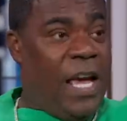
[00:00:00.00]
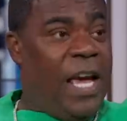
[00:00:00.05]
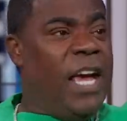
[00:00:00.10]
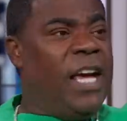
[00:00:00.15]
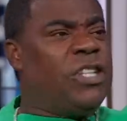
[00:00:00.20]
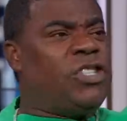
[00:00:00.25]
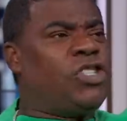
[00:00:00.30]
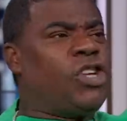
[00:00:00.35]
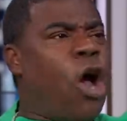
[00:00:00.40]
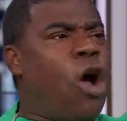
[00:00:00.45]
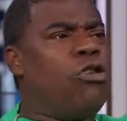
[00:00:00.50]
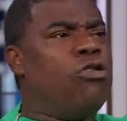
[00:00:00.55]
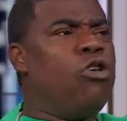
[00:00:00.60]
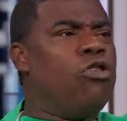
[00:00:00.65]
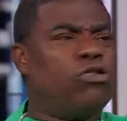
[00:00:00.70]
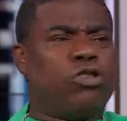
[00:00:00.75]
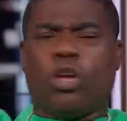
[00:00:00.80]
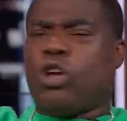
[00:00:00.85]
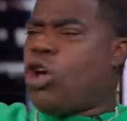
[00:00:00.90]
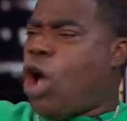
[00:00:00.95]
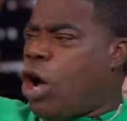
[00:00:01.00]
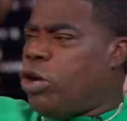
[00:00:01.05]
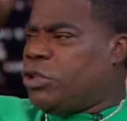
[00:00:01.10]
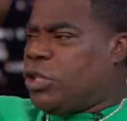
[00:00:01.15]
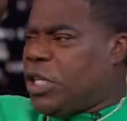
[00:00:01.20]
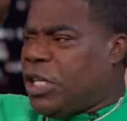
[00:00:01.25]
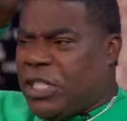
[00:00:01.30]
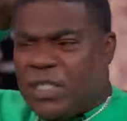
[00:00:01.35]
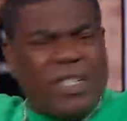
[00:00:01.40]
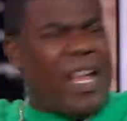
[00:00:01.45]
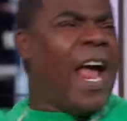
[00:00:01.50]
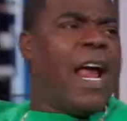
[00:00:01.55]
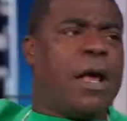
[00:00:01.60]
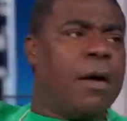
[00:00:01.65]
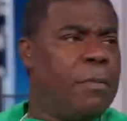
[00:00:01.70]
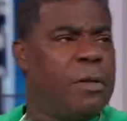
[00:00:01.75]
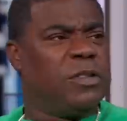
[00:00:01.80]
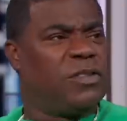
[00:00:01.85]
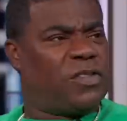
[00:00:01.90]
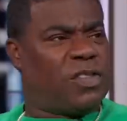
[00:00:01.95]
He told Luke to go to the
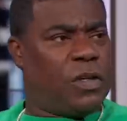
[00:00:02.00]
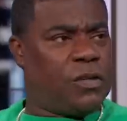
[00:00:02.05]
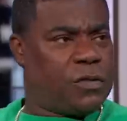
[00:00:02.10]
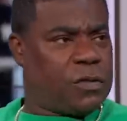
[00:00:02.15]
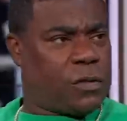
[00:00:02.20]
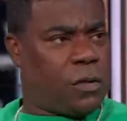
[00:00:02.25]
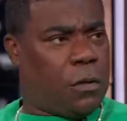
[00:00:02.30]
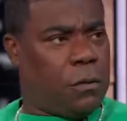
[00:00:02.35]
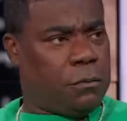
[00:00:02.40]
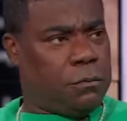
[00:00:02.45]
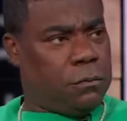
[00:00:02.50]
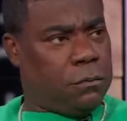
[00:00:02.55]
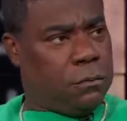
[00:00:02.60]
Dagobah system.